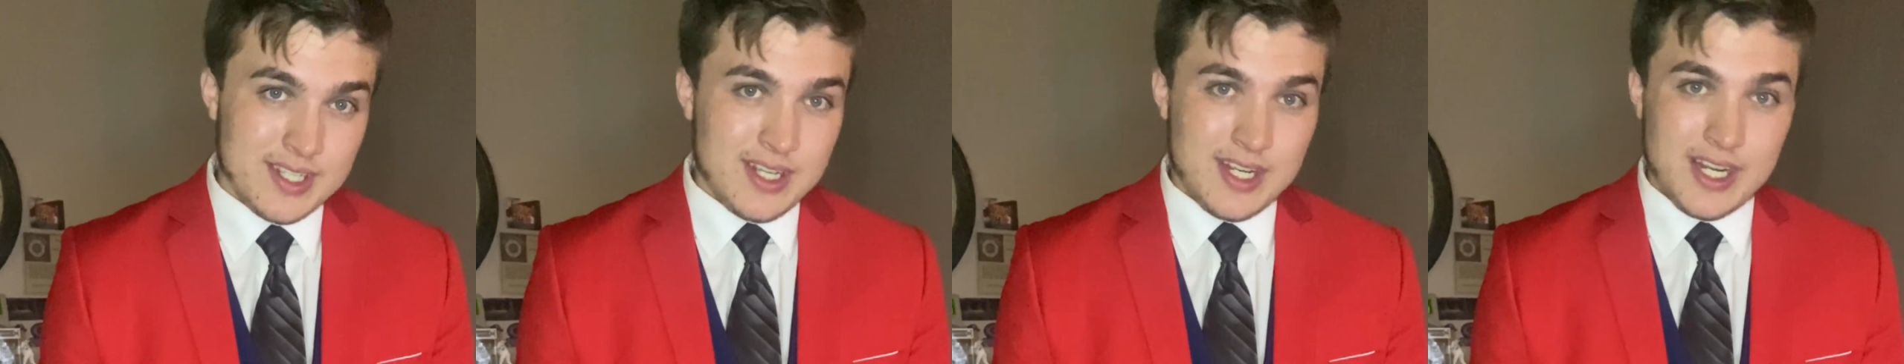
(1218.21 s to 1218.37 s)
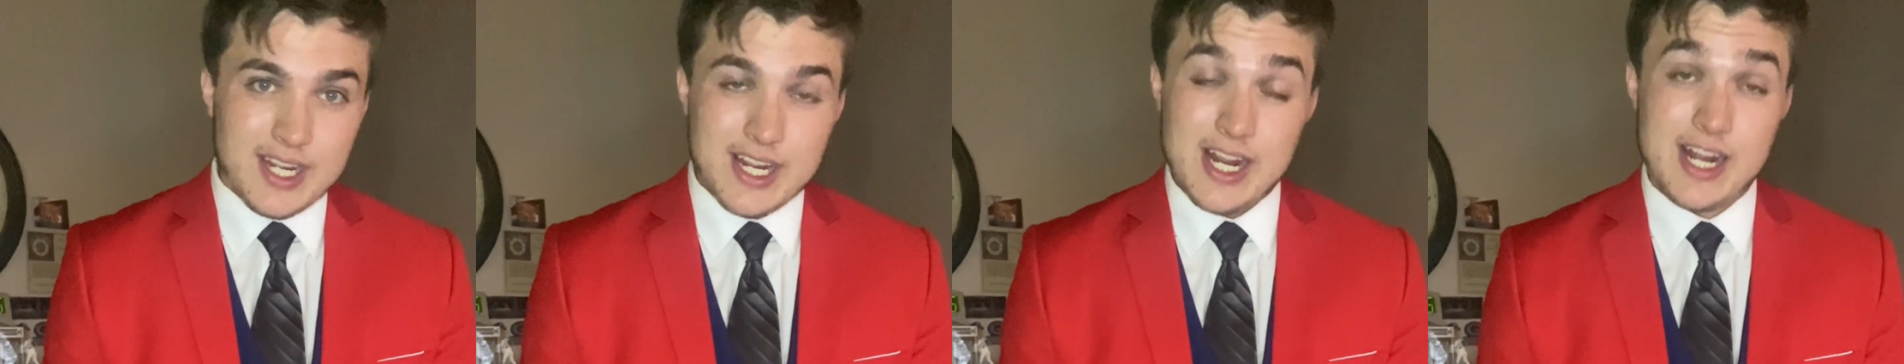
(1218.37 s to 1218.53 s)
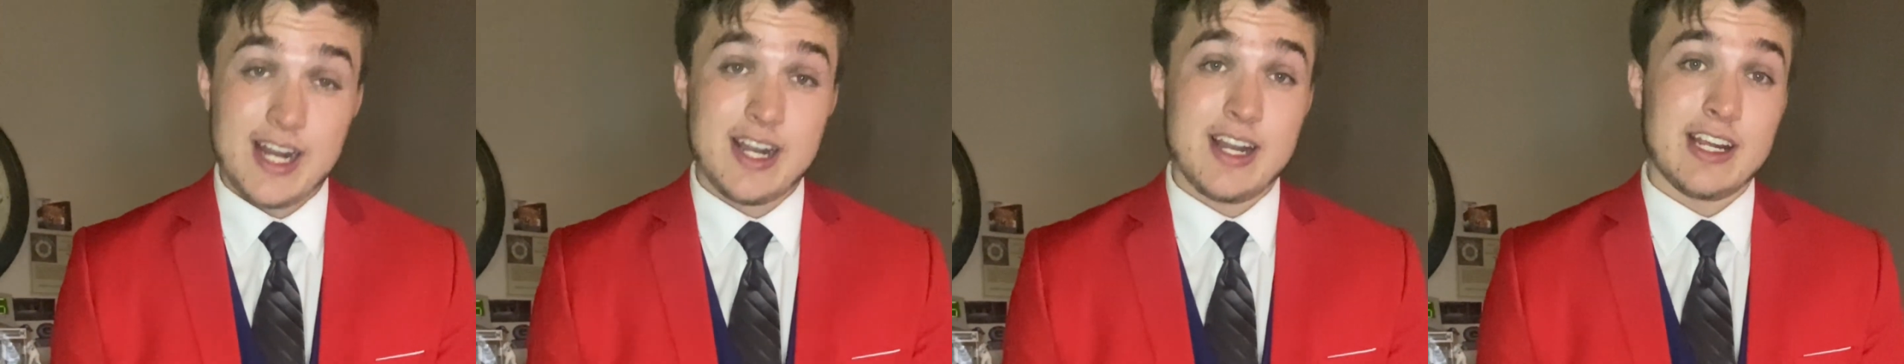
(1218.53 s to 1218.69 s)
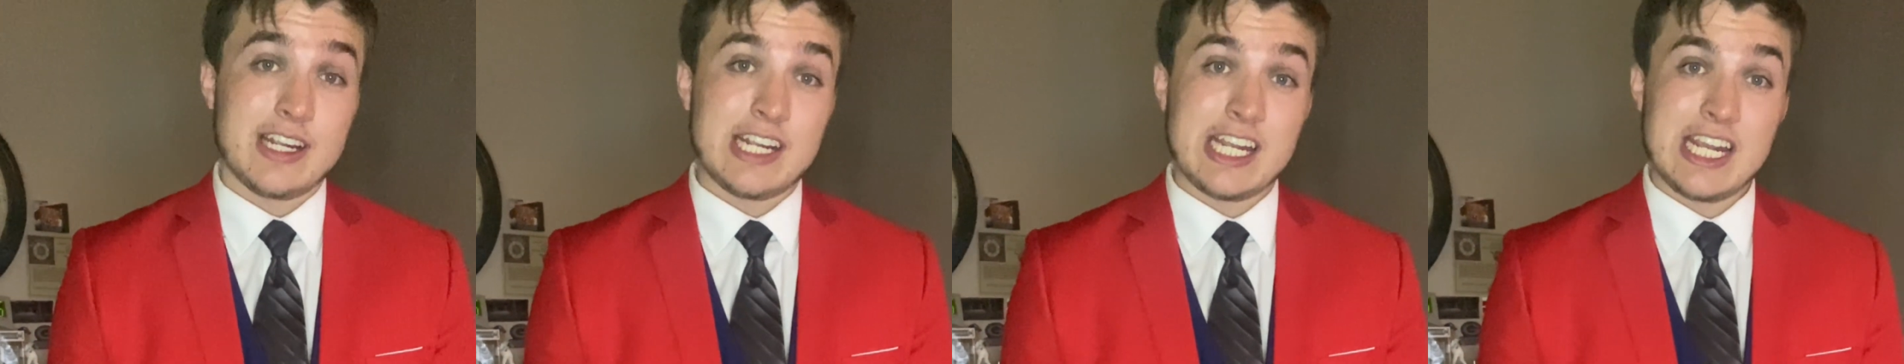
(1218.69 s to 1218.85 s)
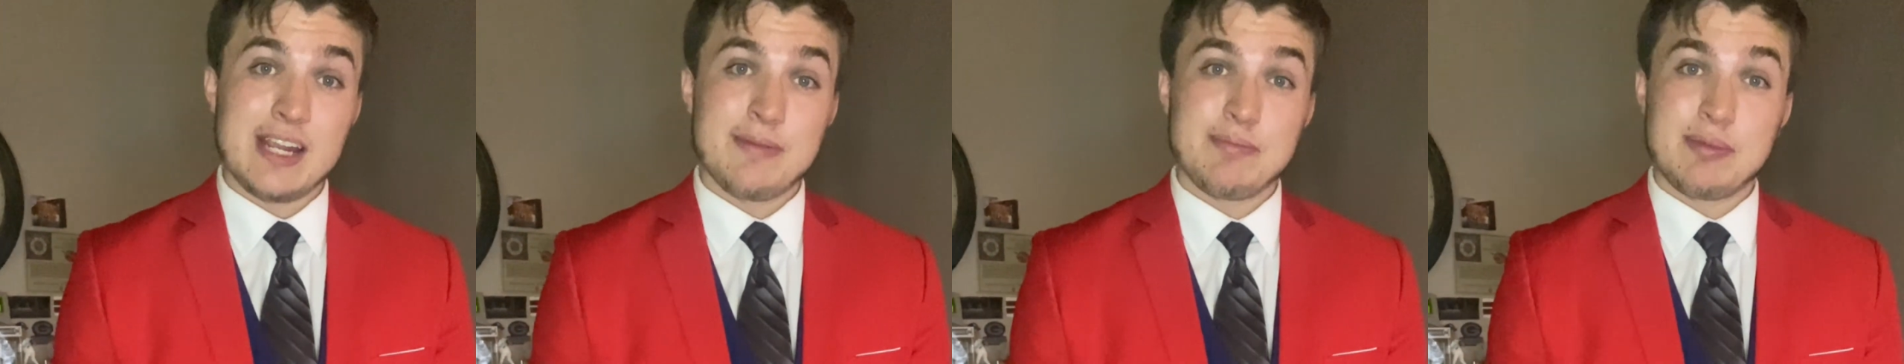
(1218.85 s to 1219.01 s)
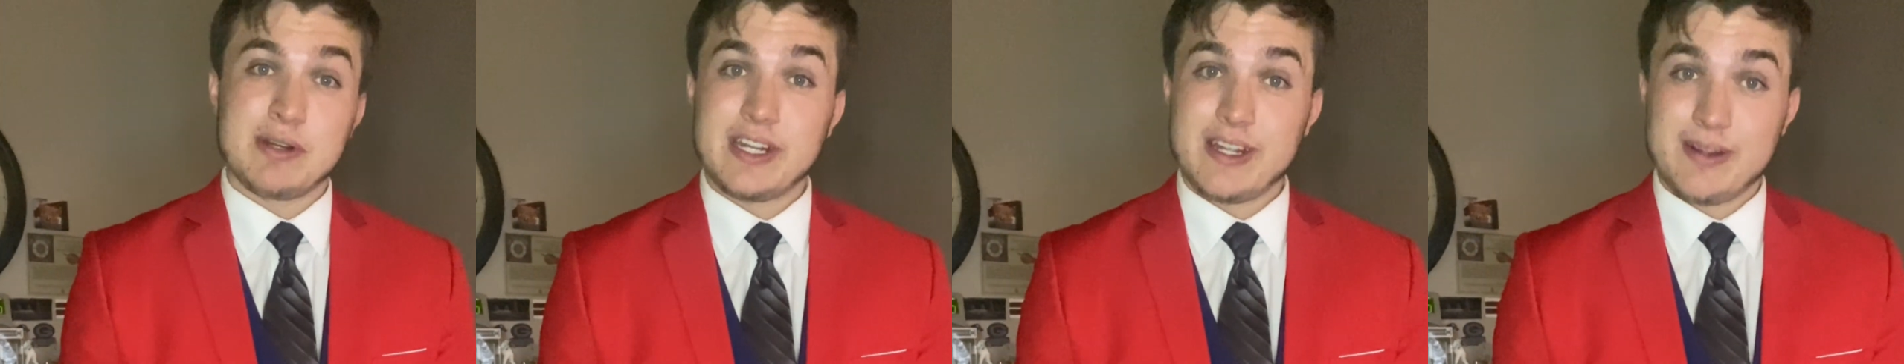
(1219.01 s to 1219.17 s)
and I
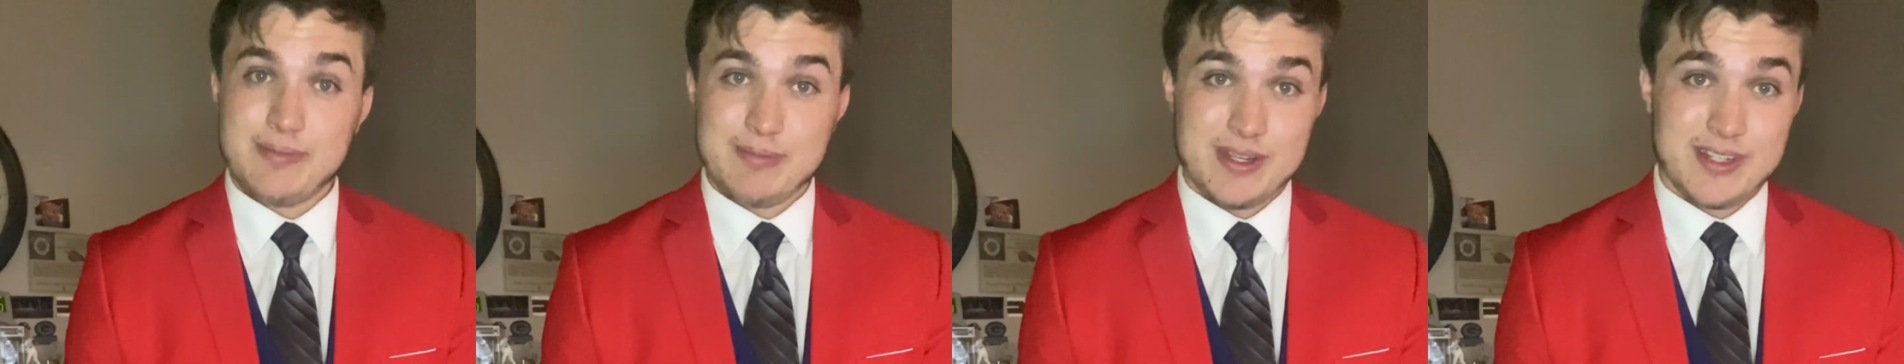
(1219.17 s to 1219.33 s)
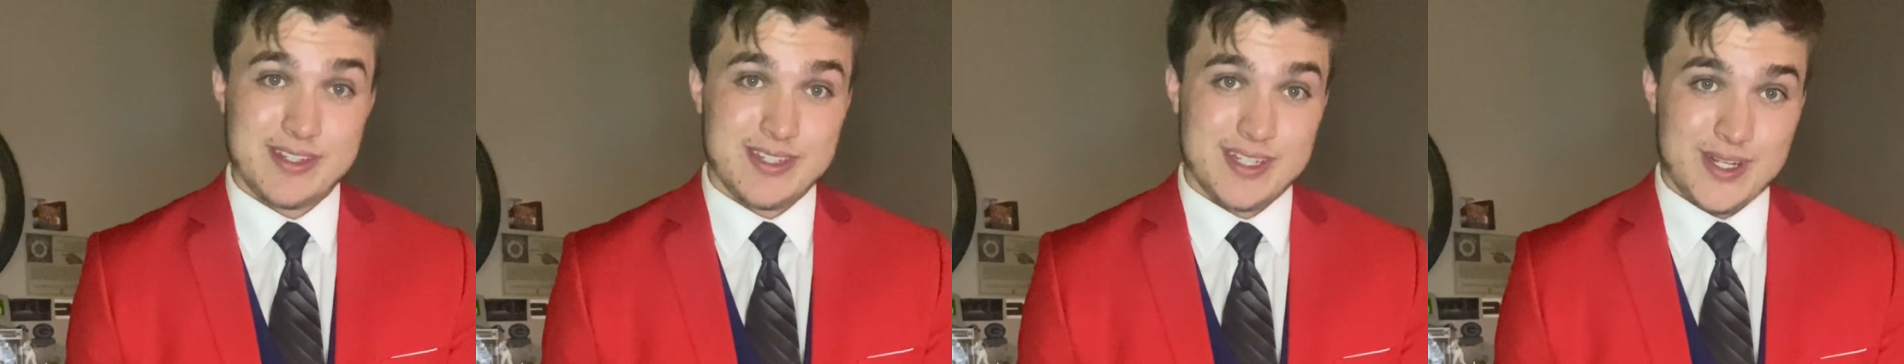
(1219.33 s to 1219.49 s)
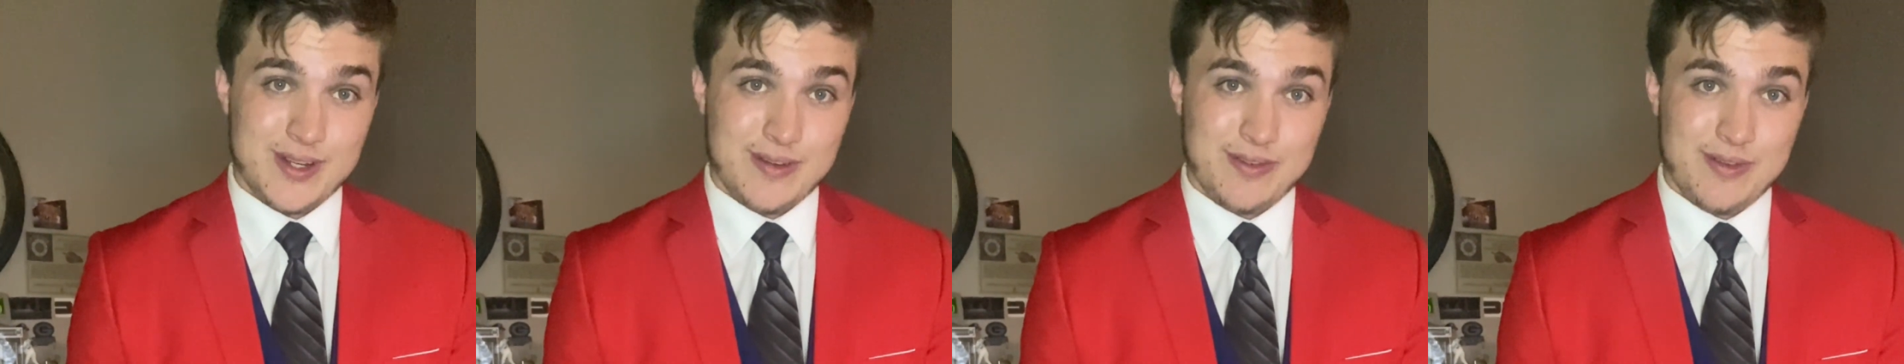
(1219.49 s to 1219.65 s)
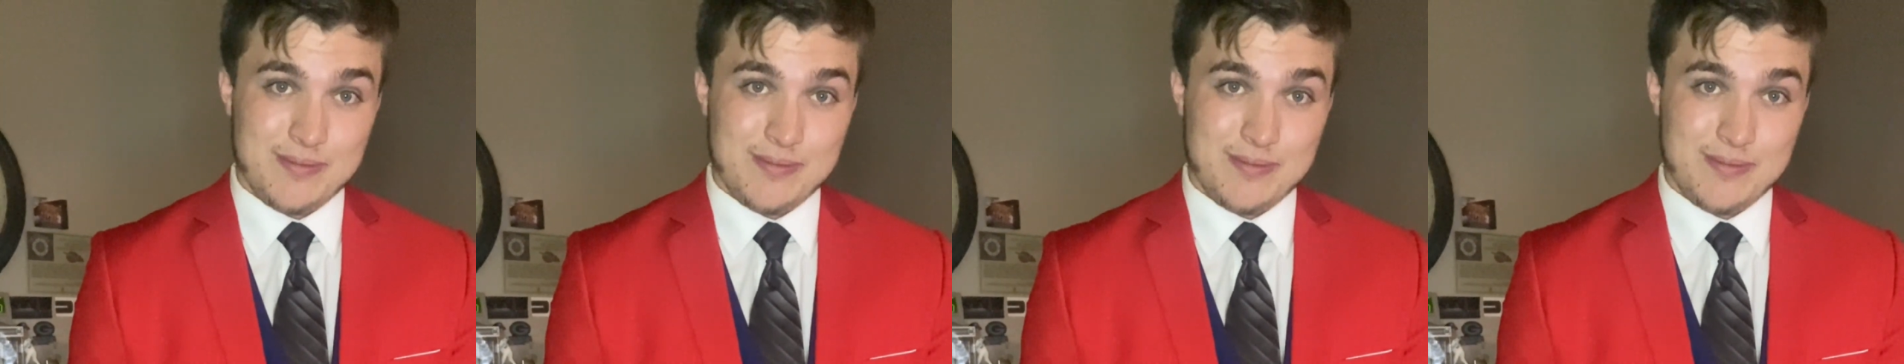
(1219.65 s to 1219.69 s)
can't protect myself.